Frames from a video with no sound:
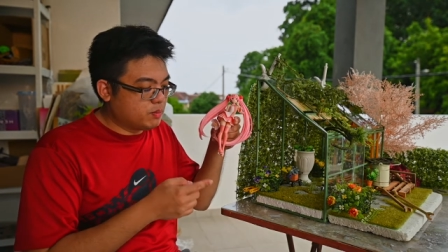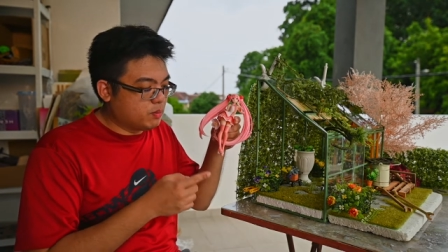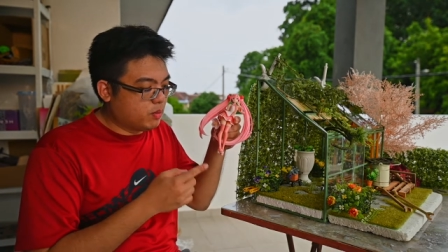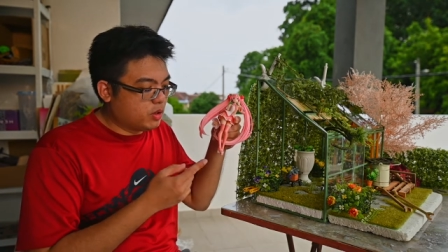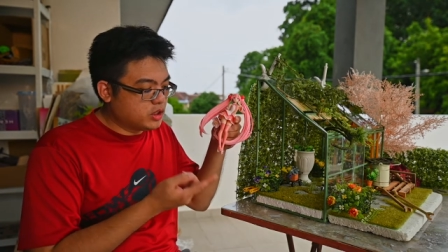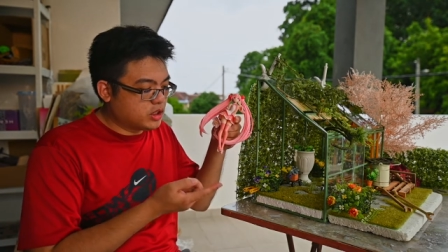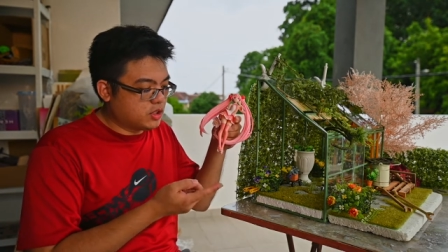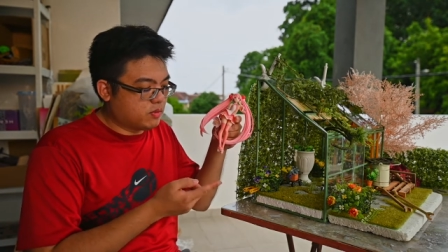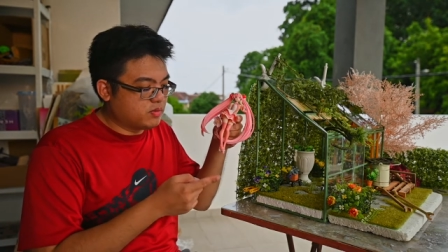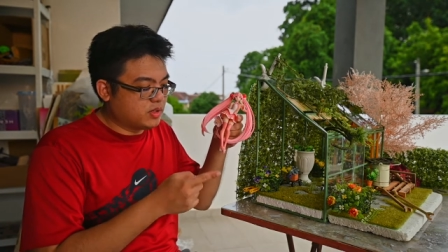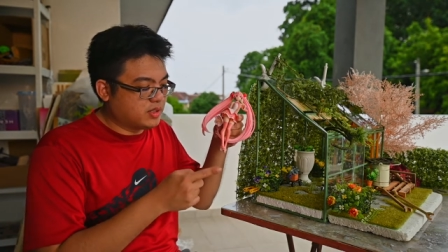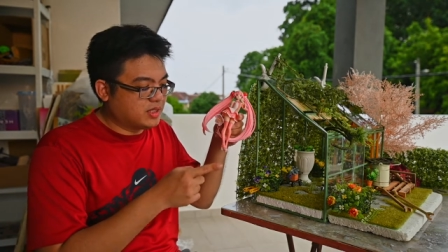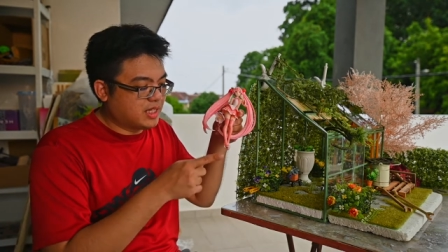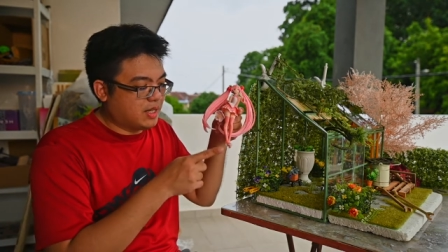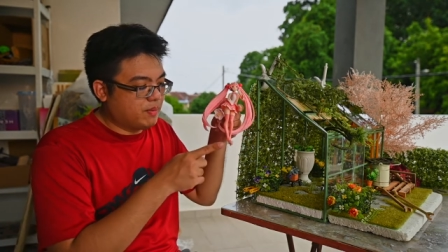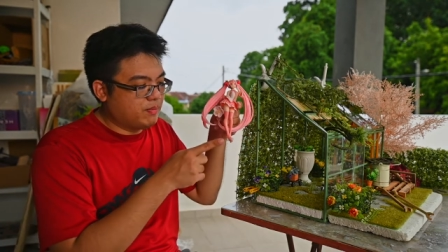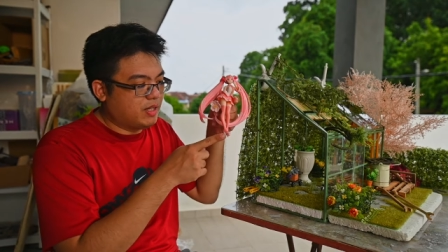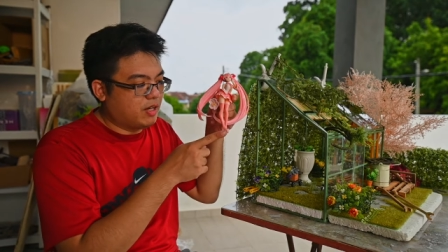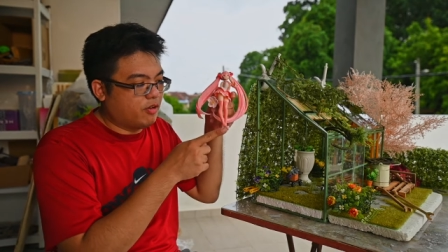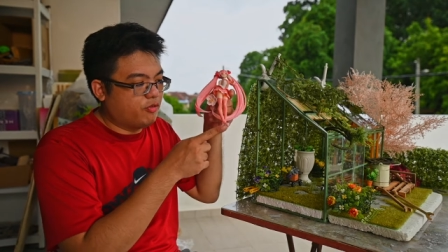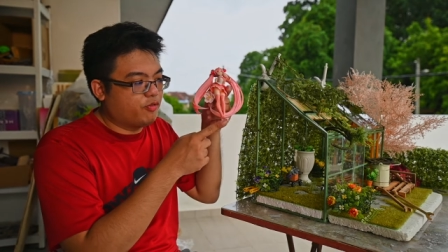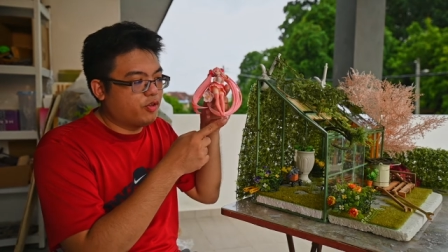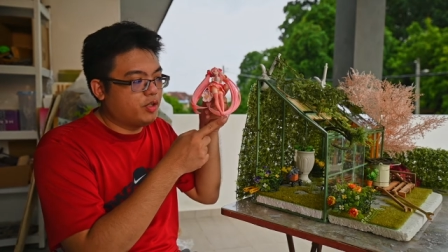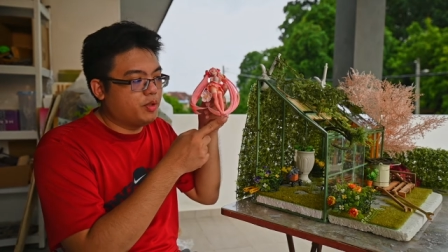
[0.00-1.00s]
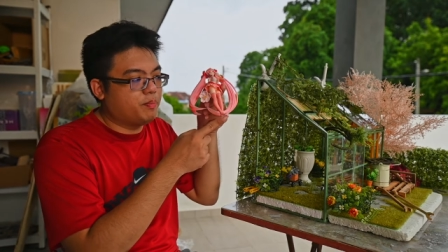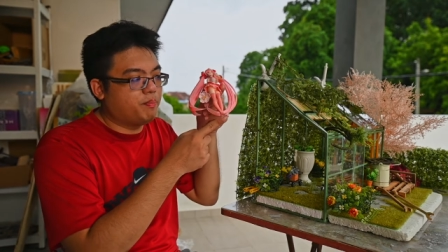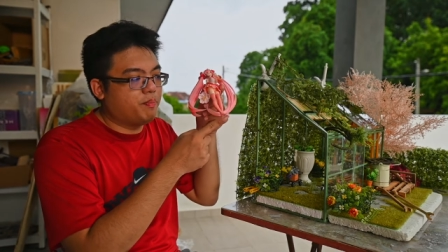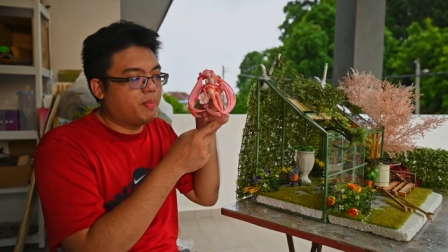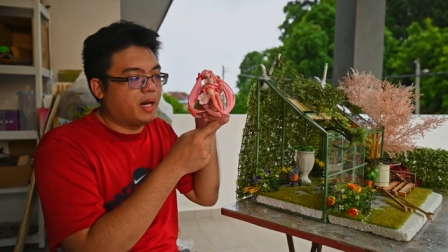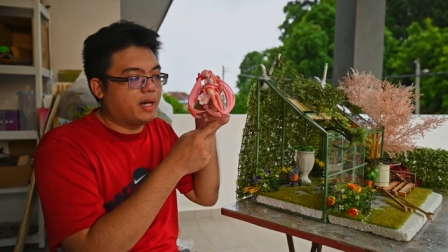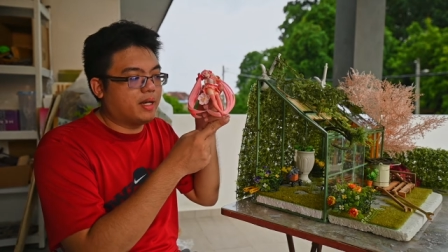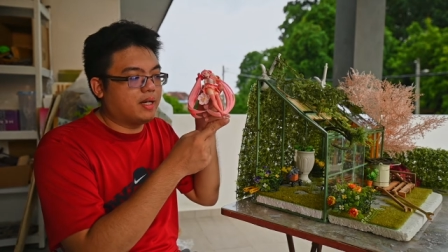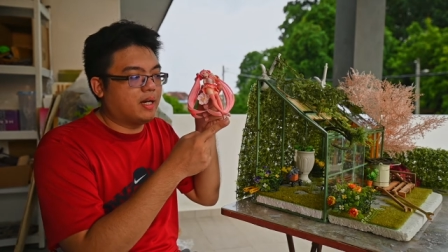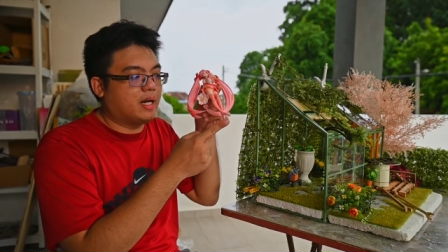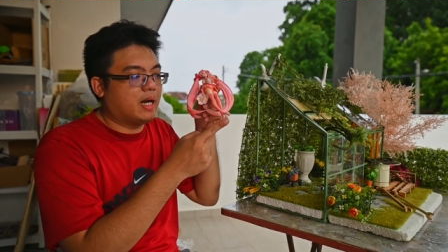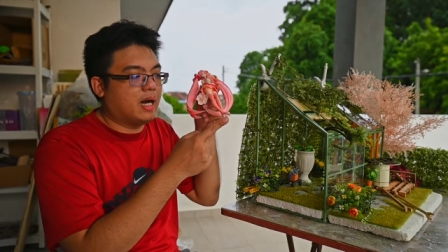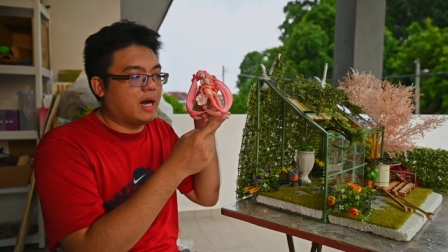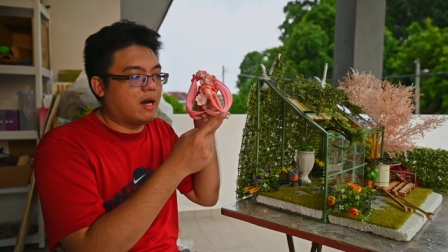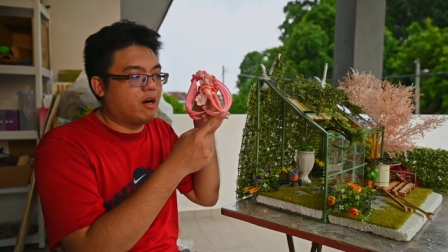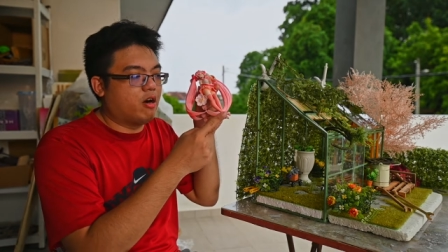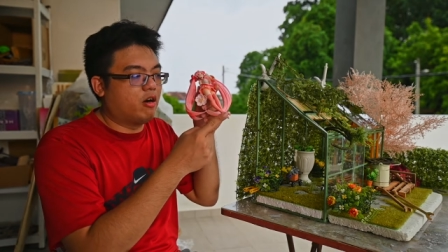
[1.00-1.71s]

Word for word: most of the time their foot peg are